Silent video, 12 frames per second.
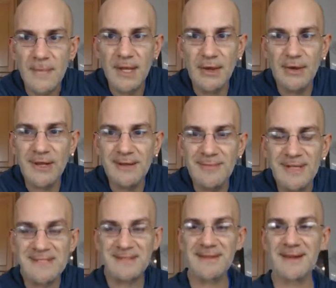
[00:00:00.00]
you didn't
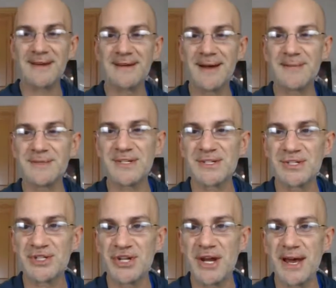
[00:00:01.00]
miss anything. I'm just
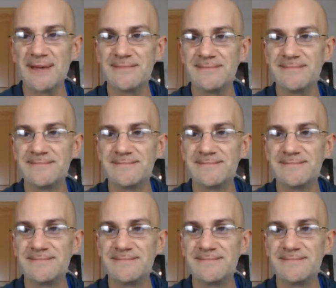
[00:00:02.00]
chatting,